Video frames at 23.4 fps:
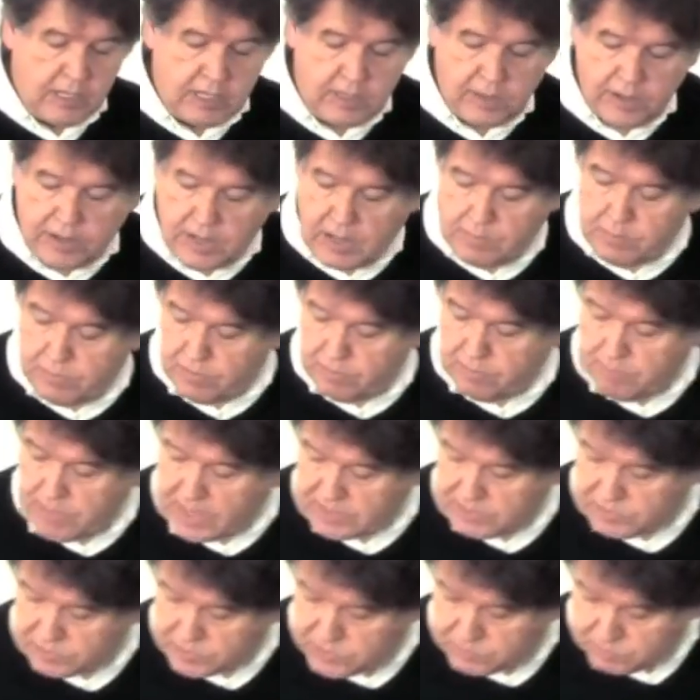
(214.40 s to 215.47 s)
to the number of
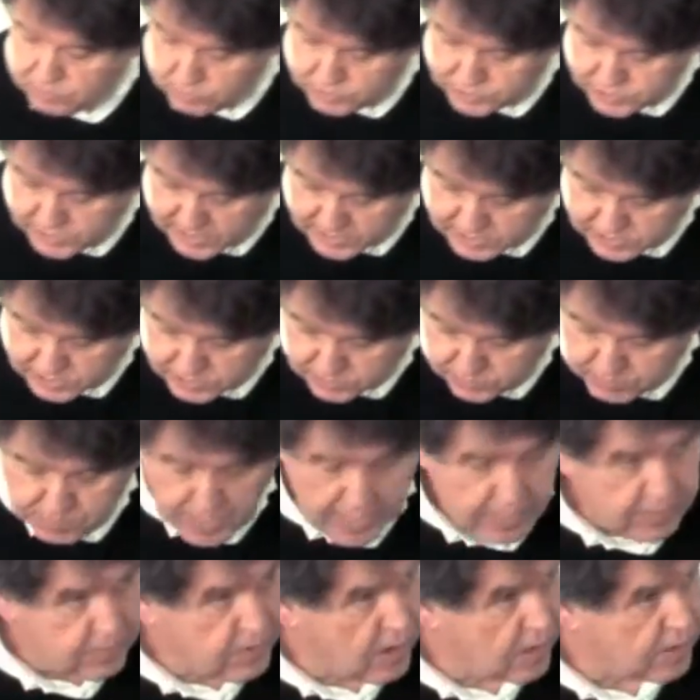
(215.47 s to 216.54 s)
massive small changes we
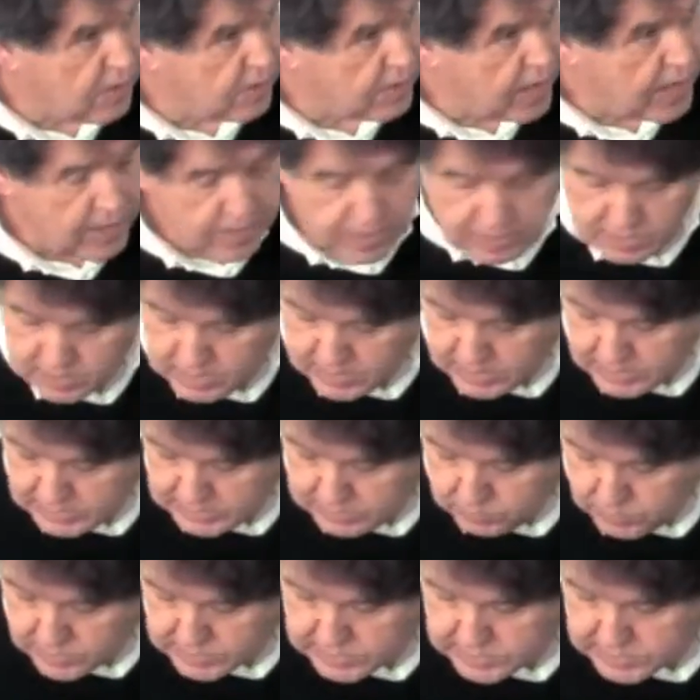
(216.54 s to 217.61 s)
make rather than
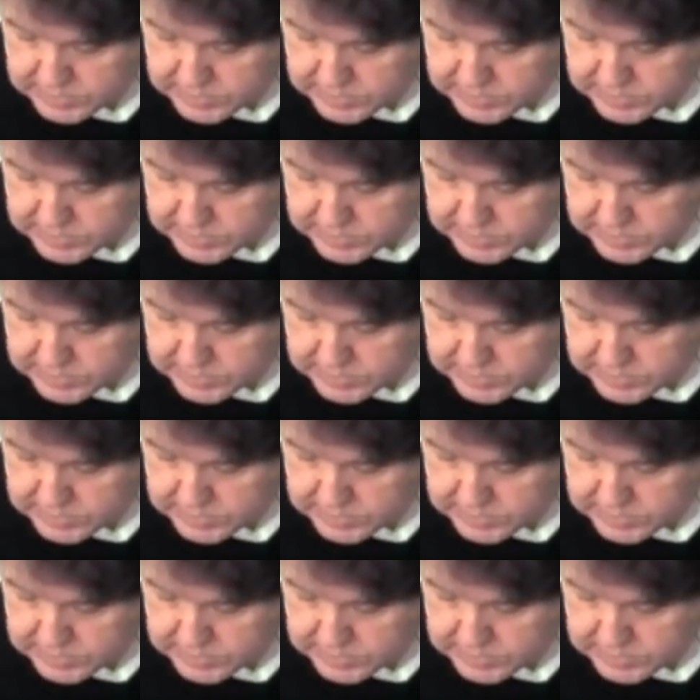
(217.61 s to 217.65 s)
one